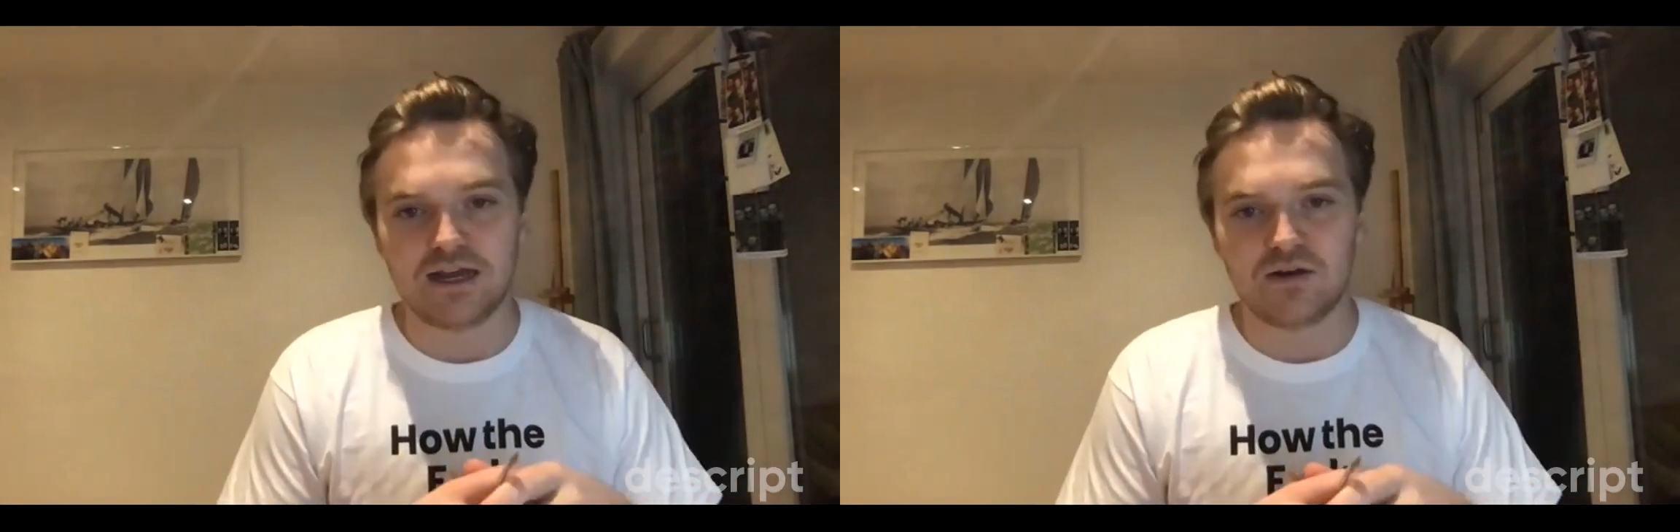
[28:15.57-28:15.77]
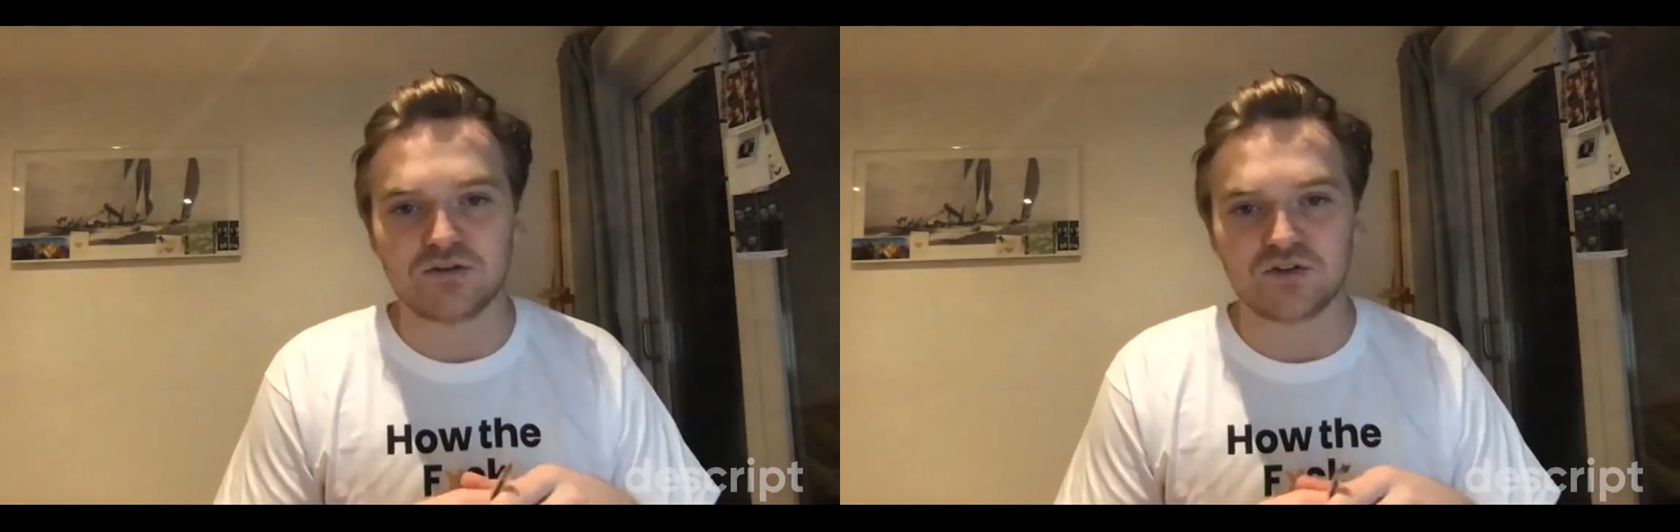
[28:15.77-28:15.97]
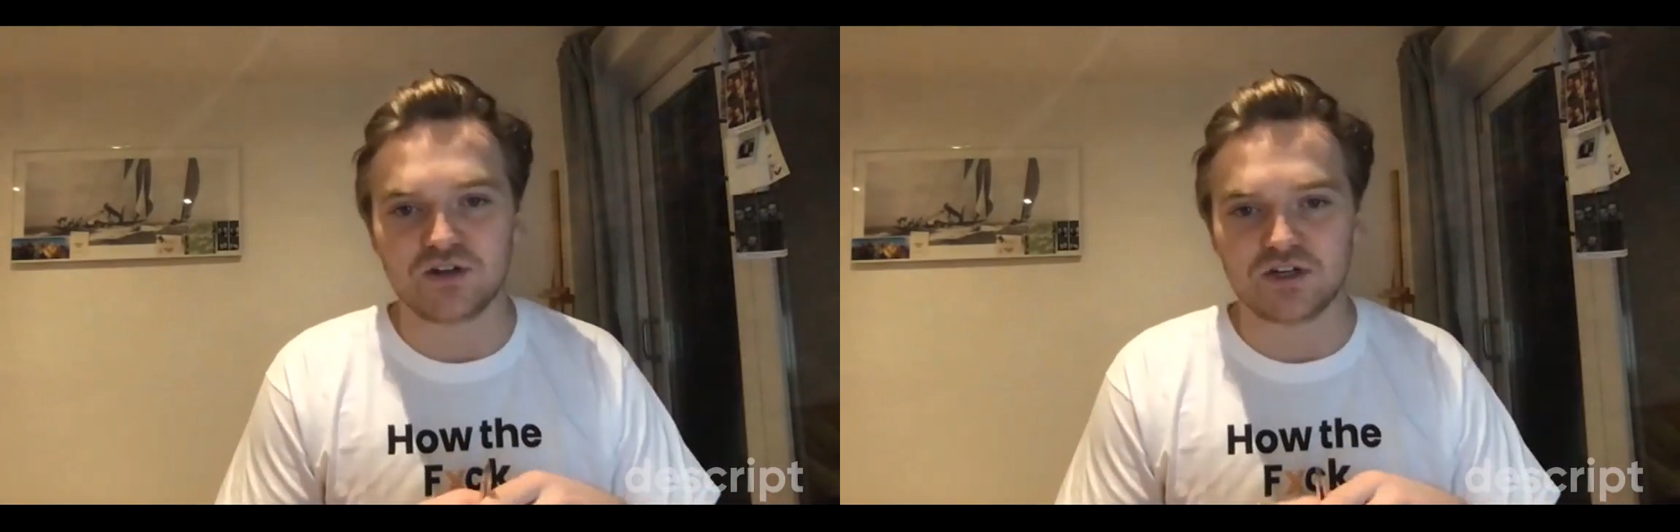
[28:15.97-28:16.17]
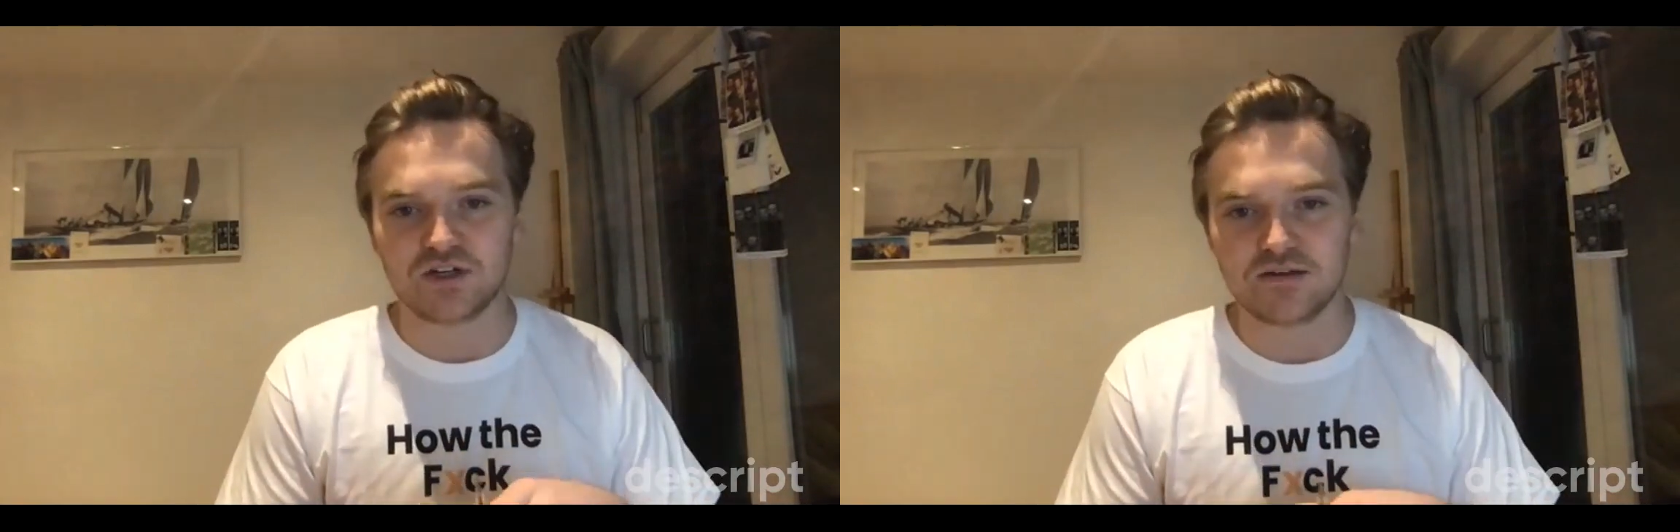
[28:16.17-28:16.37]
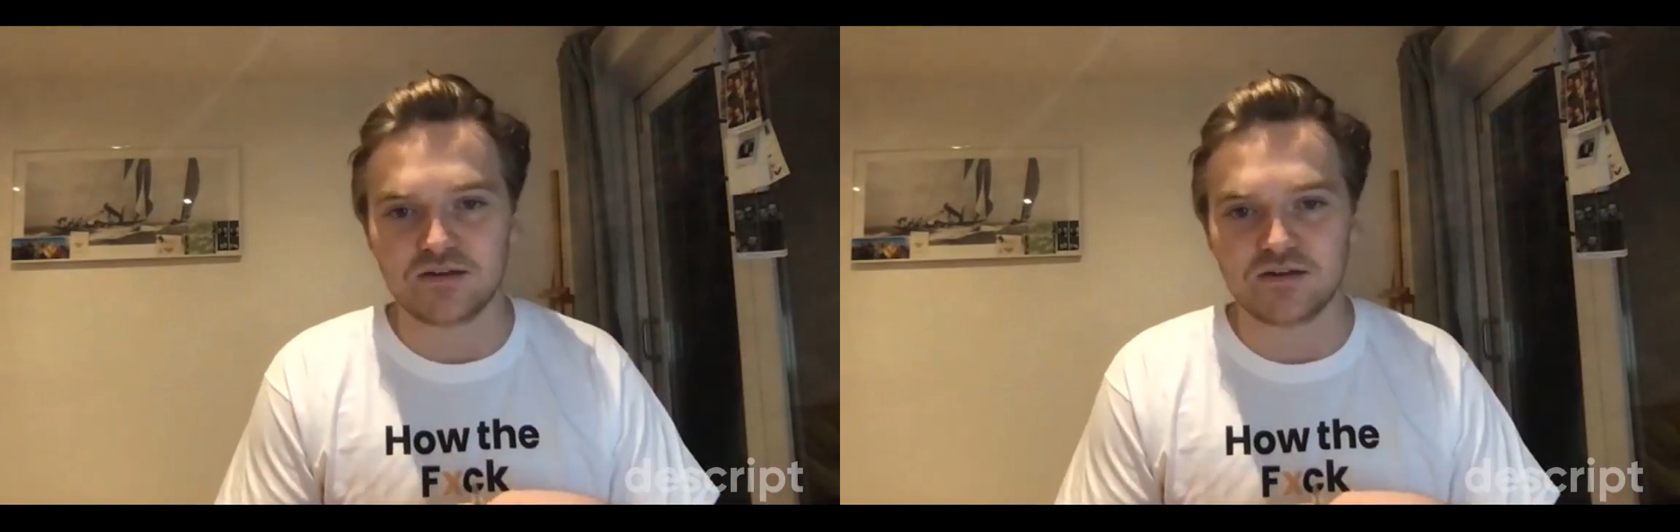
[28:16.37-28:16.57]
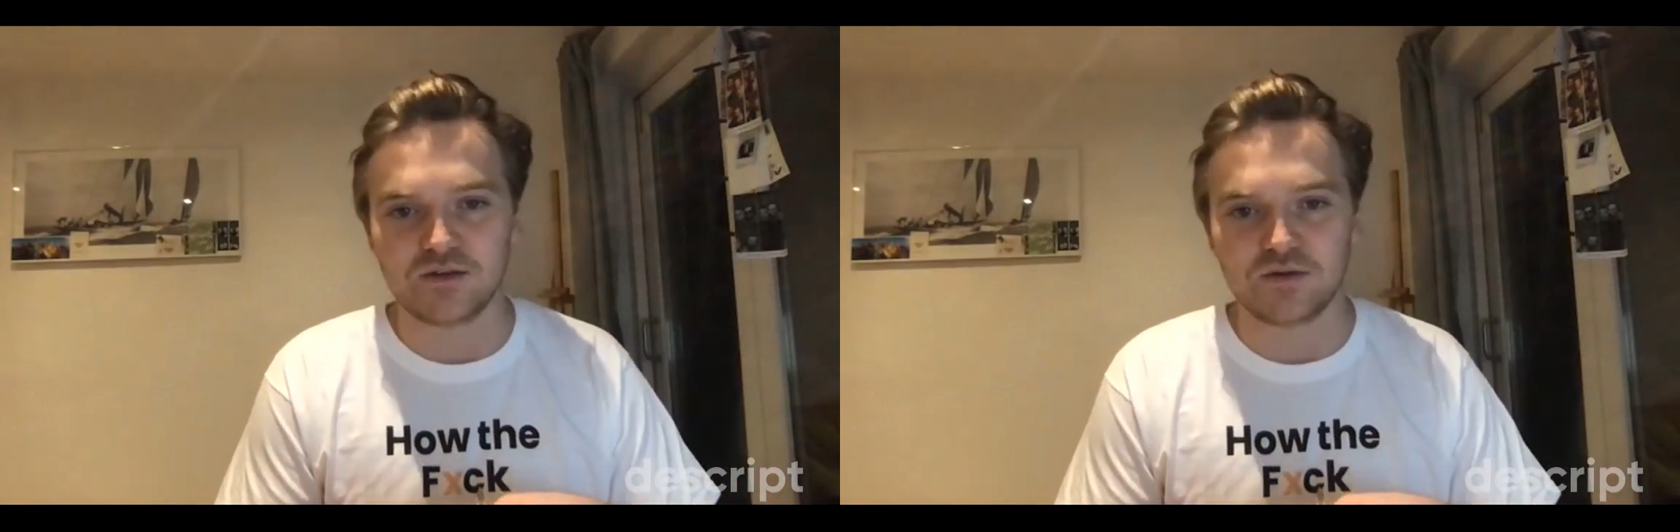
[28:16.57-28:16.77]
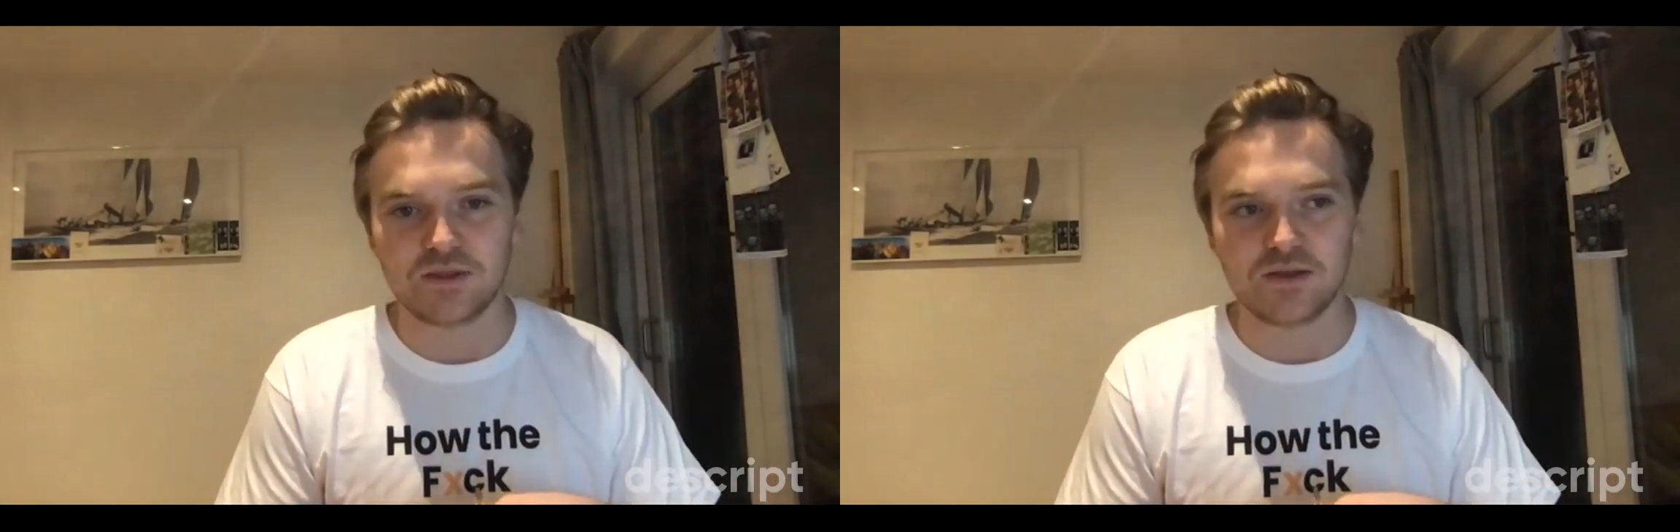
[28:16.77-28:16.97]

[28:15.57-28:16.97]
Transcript: How structured are you with